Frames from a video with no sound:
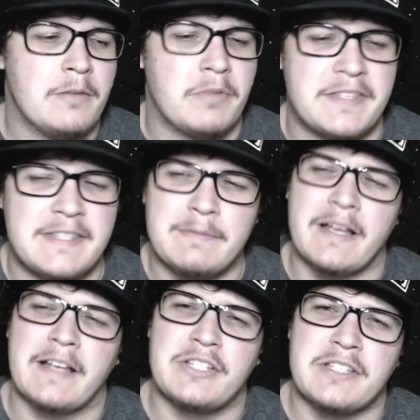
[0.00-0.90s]
But it seems
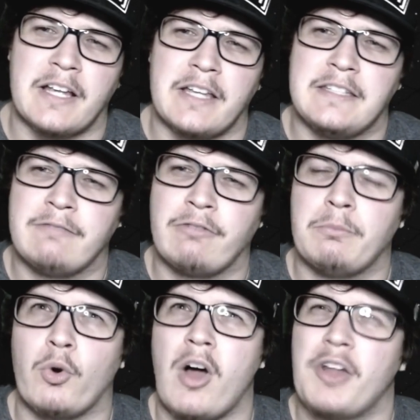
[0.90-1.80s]
like it's just like a different,
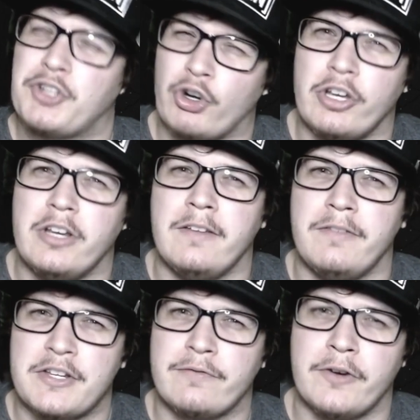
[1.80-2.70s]
more
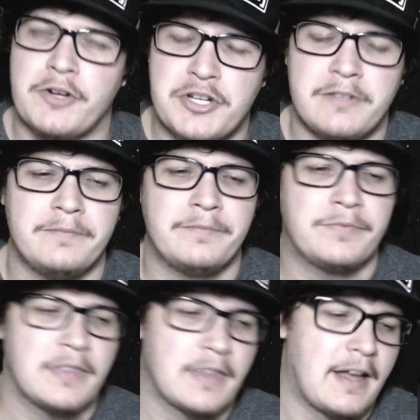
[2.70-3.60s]
alternative-ish version.
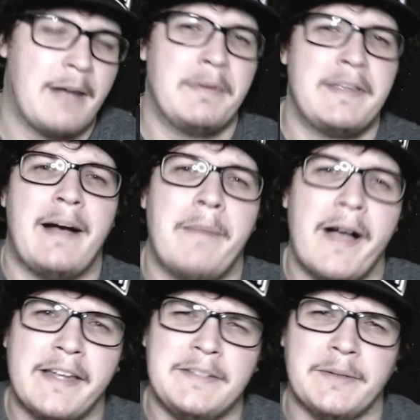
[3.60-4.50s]
But yeah,
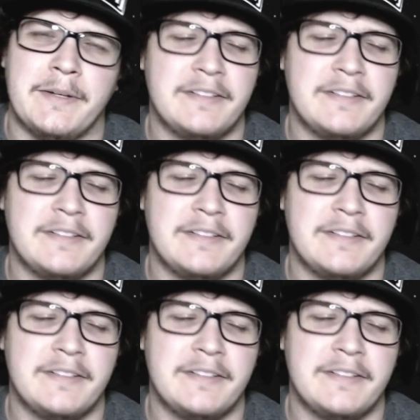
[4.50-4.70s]
back into it.